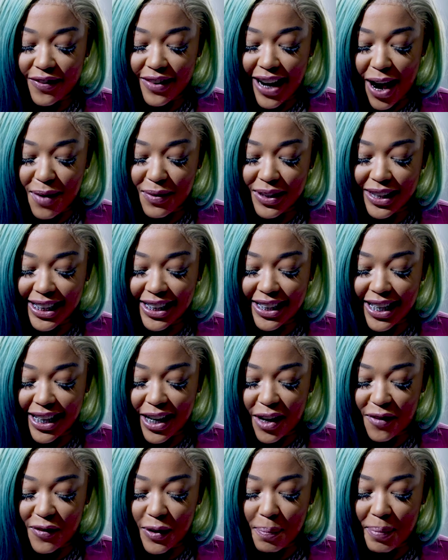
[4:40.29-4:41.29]
I want DJ
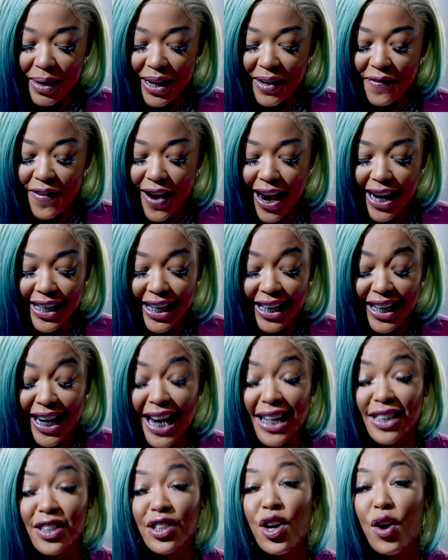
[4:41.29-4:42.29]
Duffey. Big fine your
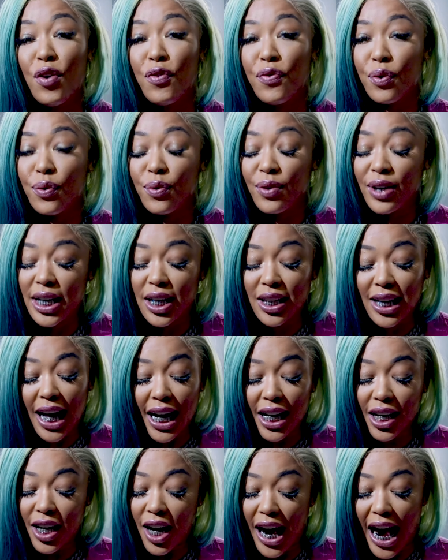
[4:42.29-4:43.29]
ass. No, for real.
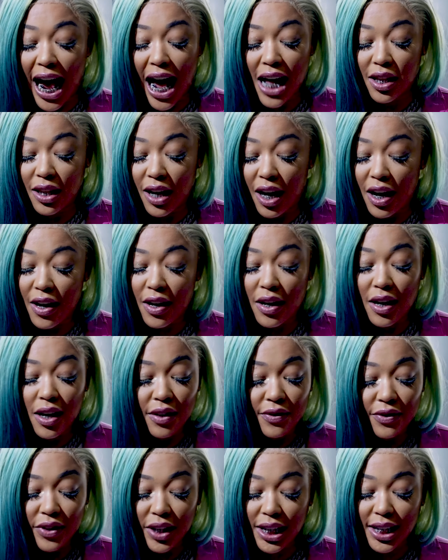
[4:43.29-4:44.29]
Like y'all, I
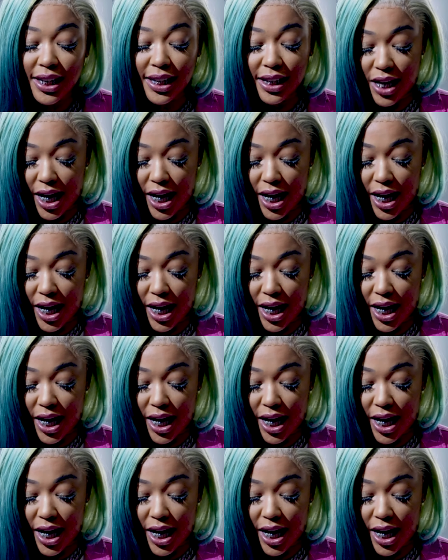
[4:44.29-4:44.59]
love to